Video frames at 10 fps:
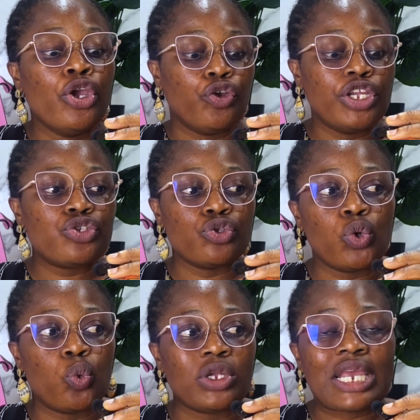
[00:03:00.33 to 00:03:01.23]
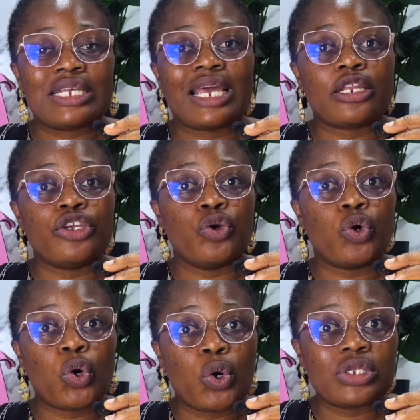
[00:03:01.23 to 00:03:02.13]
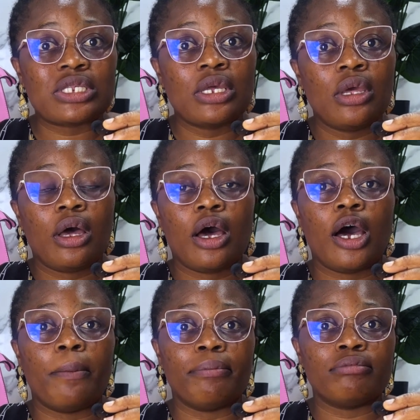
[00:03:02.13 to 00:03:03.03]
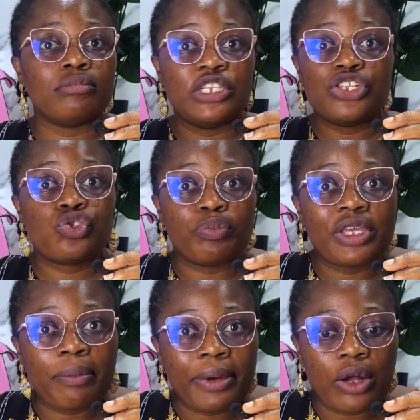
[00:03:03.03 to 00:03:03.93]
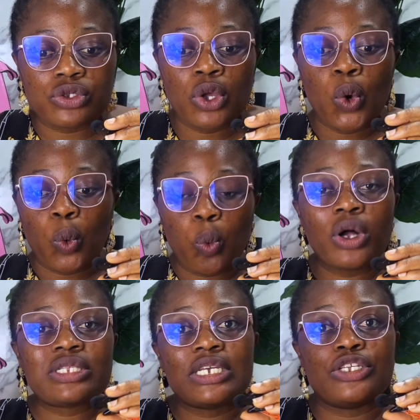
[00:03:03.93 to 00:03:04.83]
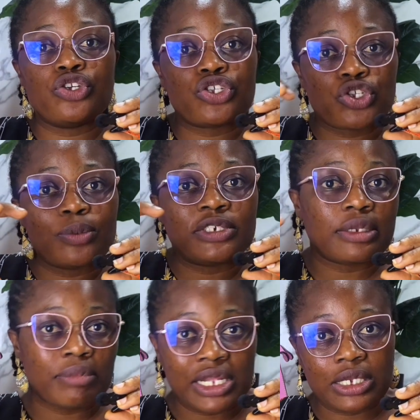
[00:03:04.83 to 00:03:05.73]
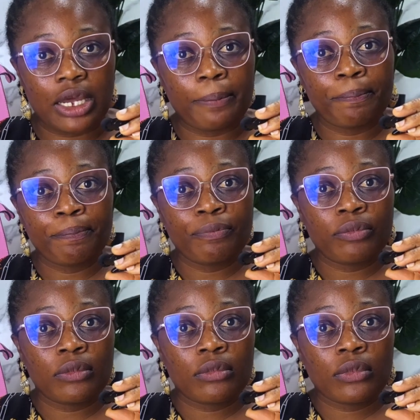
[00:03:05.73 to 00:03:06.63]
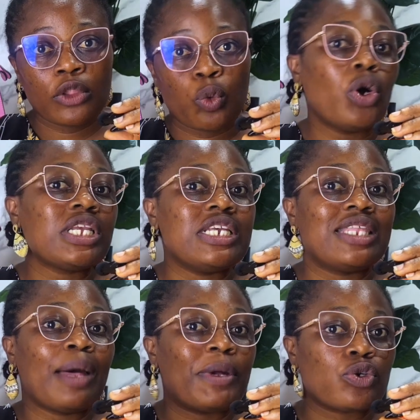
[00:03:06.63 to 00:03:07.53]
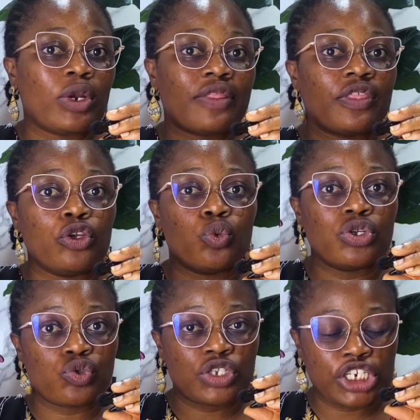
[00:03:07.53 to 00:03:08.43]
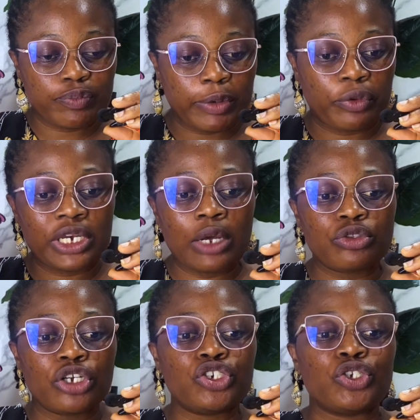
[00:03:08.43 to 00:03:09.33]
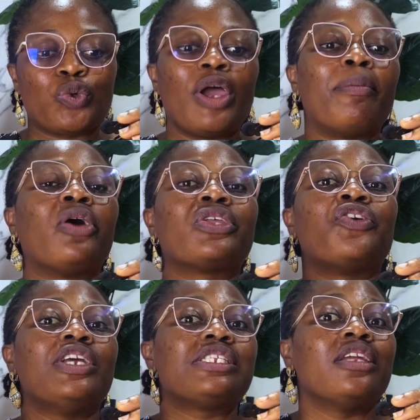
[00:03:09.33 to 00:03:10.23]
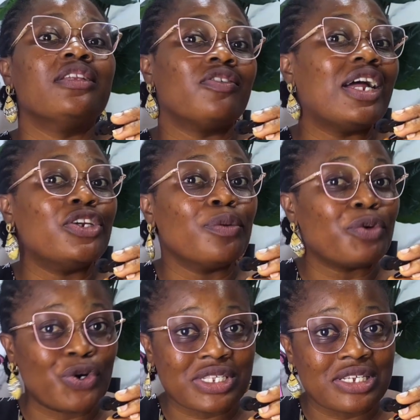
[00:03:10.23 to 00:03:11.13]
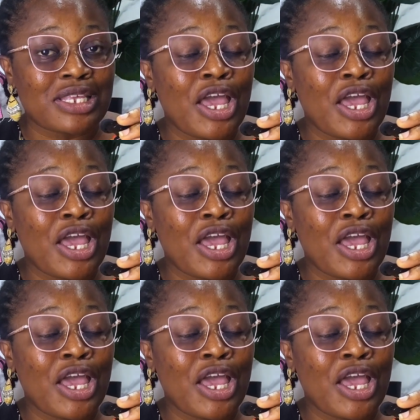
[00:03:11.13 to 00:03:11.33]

You need to know what exactly your course needs to be about. What is your subject matter? What is that particular thing you want to teach people? Now, don't just go about creating random courses.